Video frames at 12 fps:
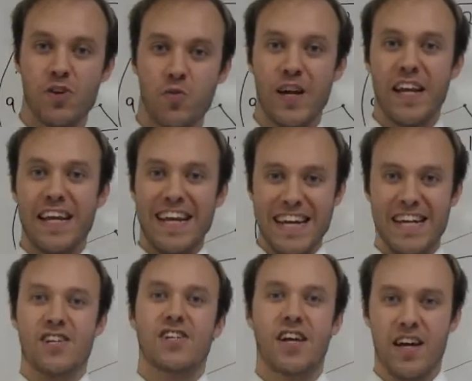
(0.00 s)
between
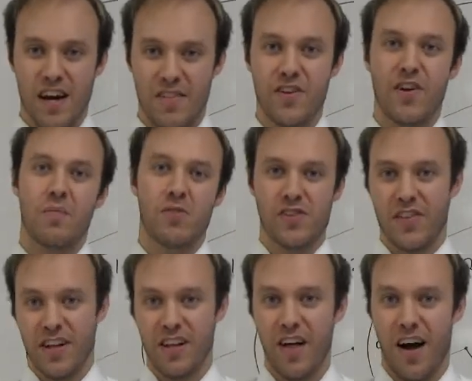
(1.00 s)
each of the numbers on
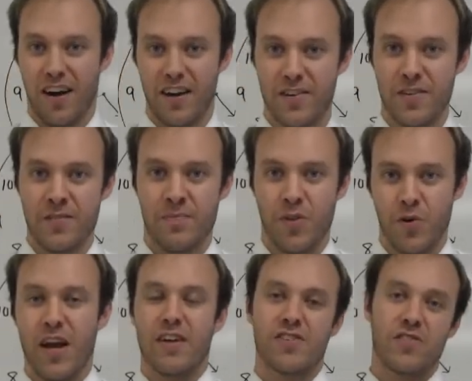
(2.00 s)
the clock.
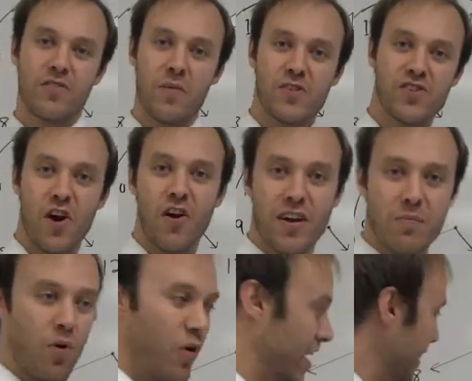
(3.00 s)
Okay, so from a starting
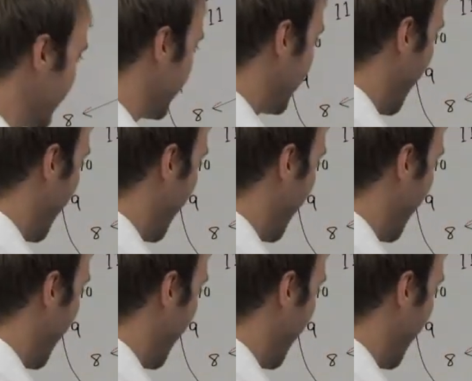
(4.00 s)
point,